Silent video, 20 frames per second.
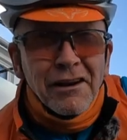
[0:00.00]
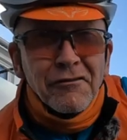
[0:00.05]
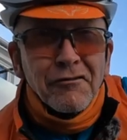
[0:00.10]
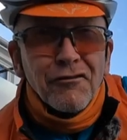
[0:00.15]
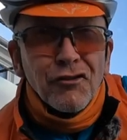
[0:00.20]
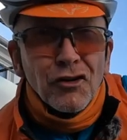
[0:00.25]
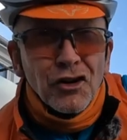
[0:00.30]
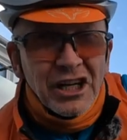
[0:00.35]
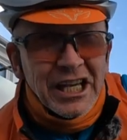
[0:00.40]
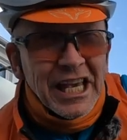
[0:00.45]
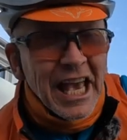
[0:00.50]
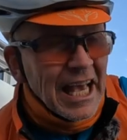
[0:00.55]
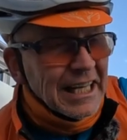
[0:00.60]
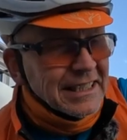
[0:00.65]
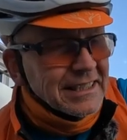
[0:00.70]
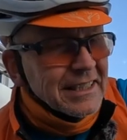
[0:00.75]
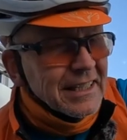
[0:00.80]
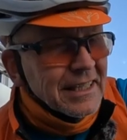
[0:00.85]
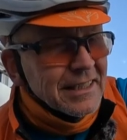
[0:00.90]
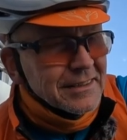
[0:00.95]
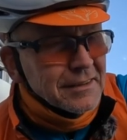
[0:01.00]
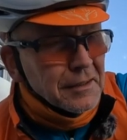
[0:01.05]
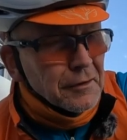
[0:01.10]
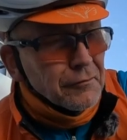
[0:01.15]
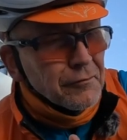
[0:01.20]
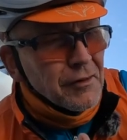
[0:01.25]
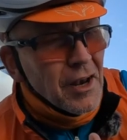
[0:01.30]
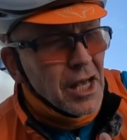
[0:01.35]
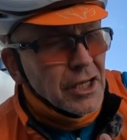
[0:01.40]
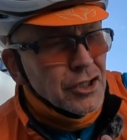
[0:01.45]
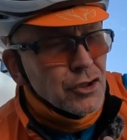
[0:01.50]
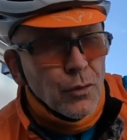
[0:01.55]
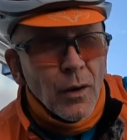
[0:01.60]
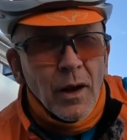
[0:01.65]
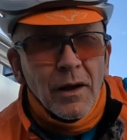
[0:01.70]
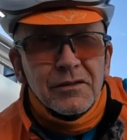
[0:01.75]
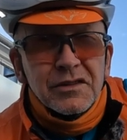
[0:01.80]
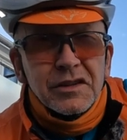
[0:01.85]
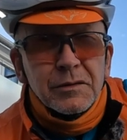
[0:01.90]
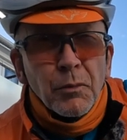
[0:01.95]
and forget is the Fly
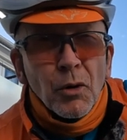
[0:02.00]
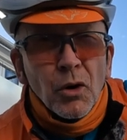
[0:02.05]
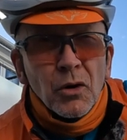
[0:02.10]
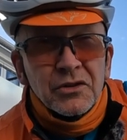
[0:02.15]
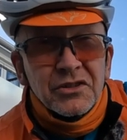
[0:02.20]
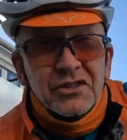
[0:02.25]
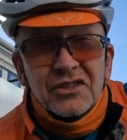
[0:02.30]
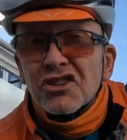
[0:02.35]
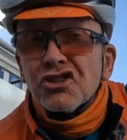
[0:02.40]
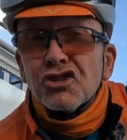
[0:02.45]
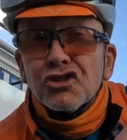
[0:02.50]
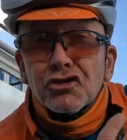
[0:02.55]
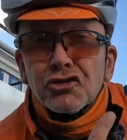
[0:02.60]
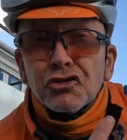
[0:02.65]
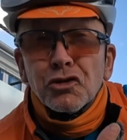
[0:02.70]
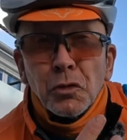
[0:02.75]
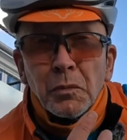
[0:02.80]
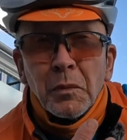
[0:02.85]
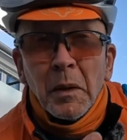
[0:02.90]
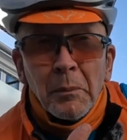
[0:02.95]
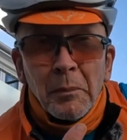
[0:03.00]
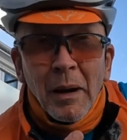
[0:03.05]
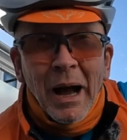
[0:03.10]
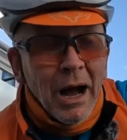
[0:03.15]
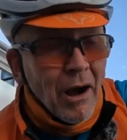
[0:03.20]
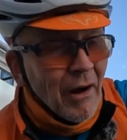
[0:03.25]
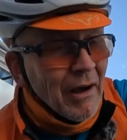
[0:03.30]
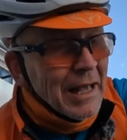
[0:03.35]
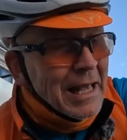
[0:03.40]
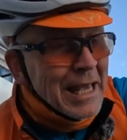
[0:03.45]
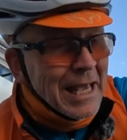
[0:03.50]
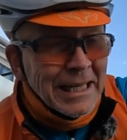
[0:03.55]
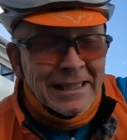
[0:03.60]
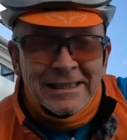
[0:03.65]
12 Sport's superpower.